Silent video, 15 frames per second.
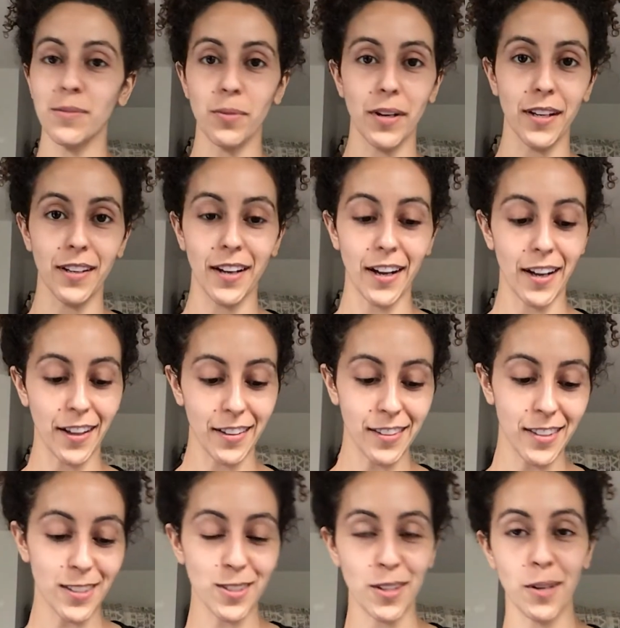what
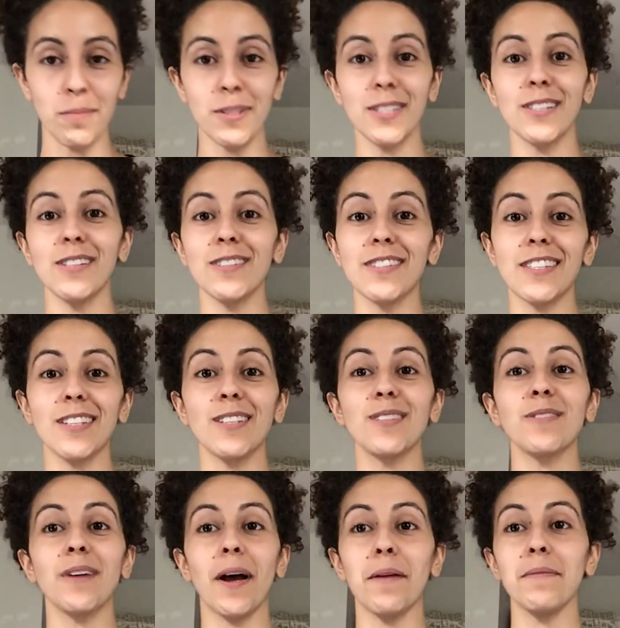the term is used to
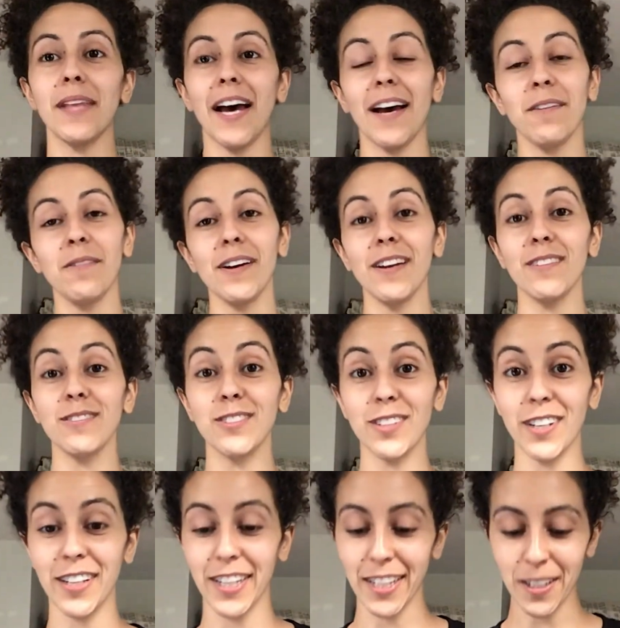describe that way of
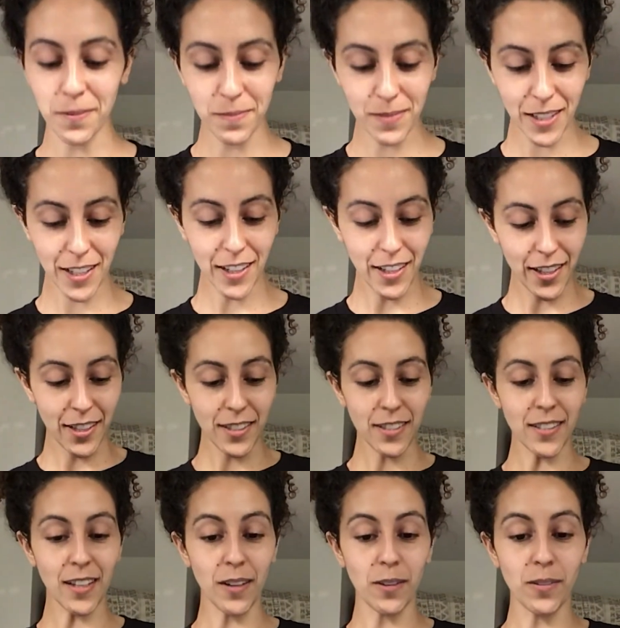drawing.
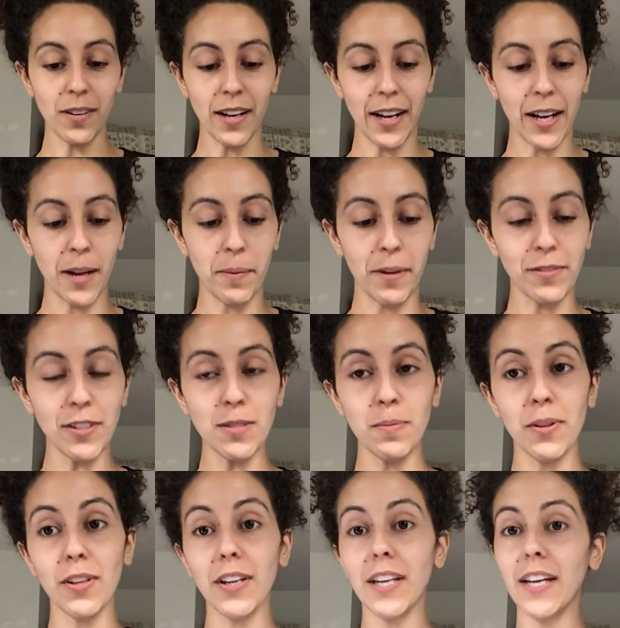So I've just
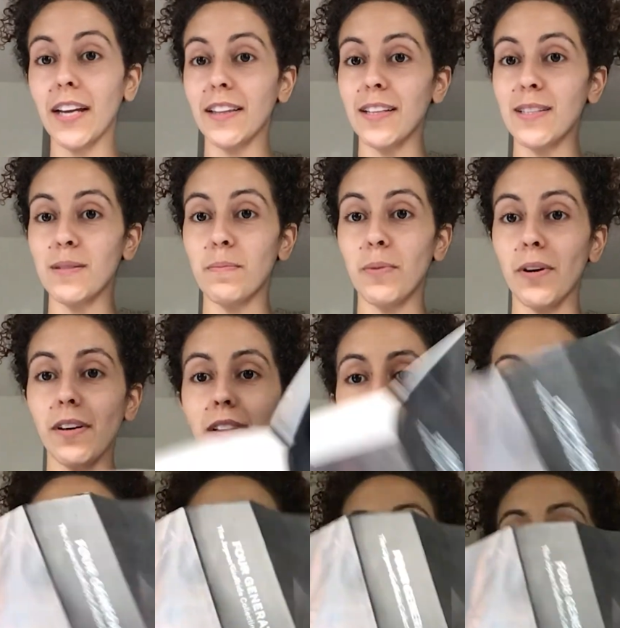been looking at this book that
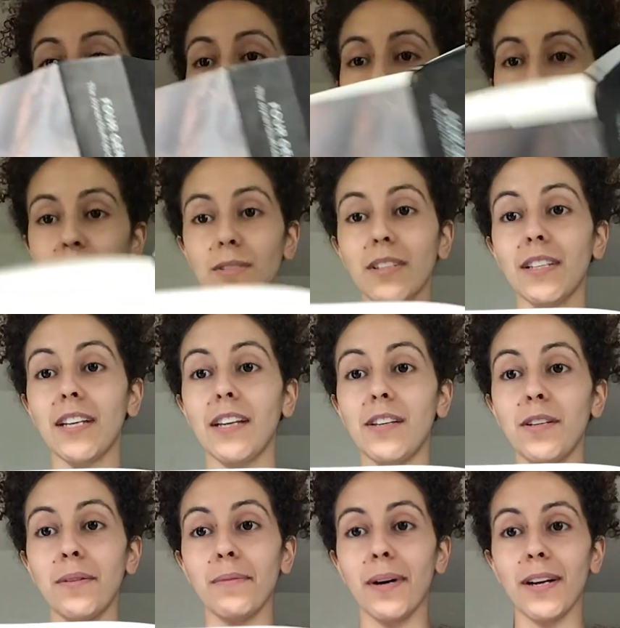I have. It's a really
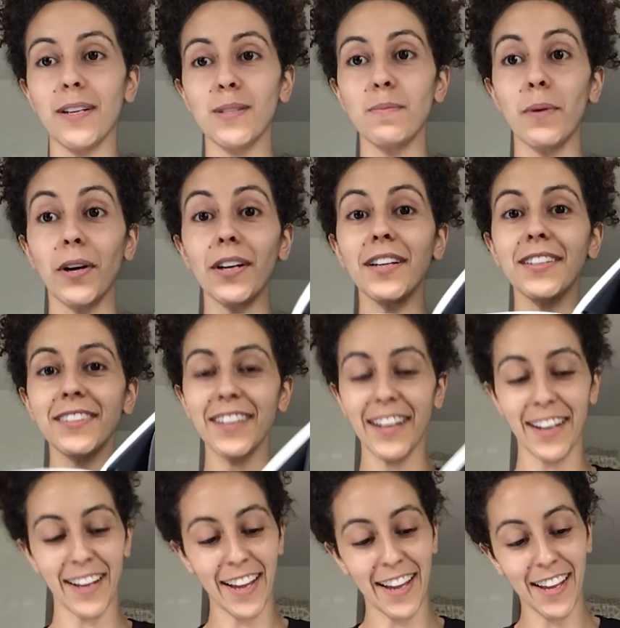humongous book.
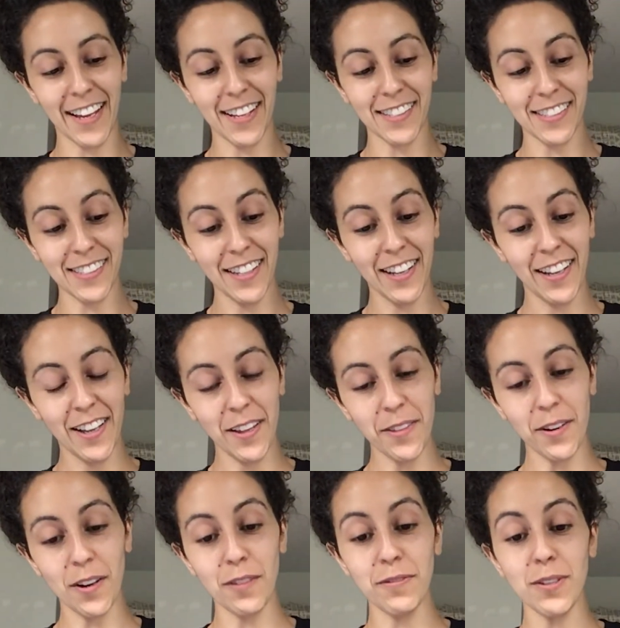And
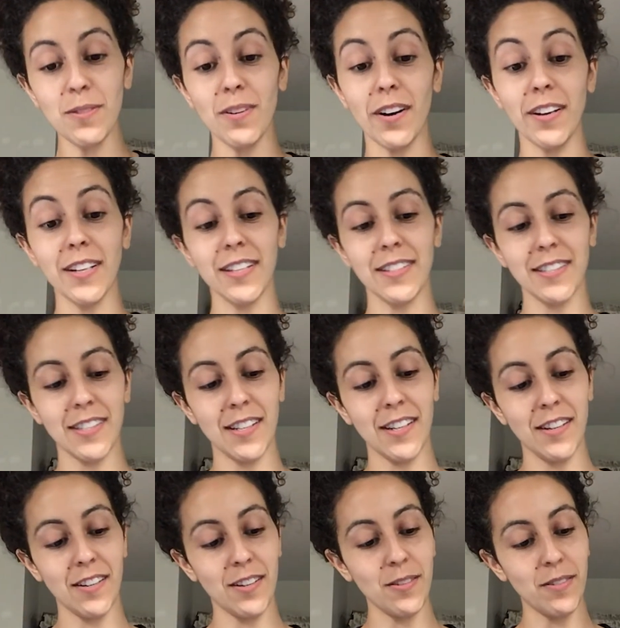there are a few artists in
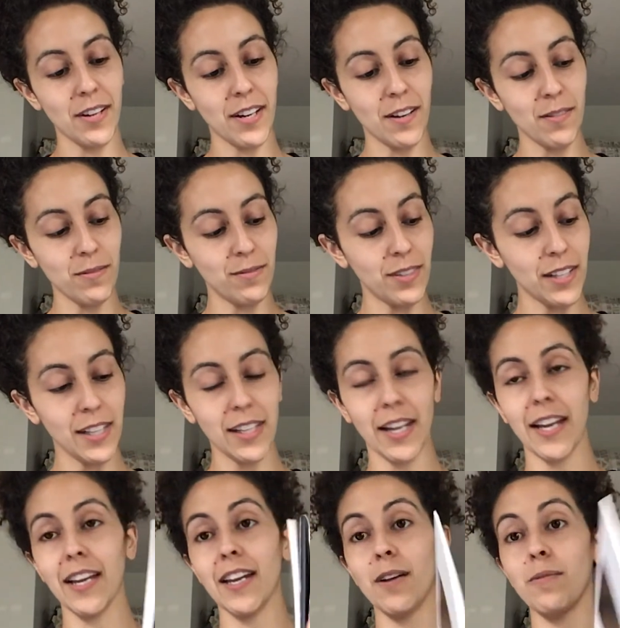here who I really
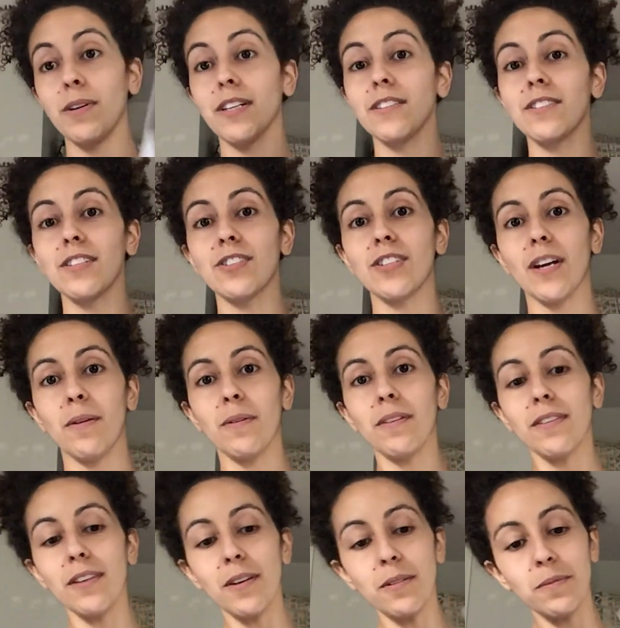like and I wanted to share
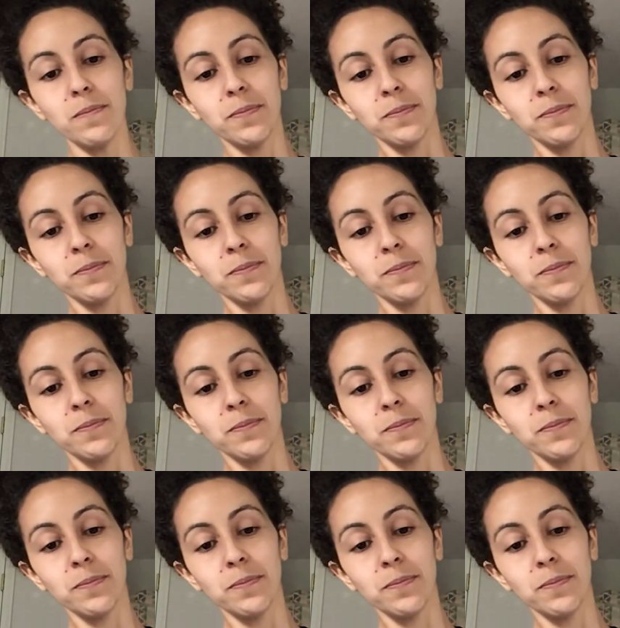with you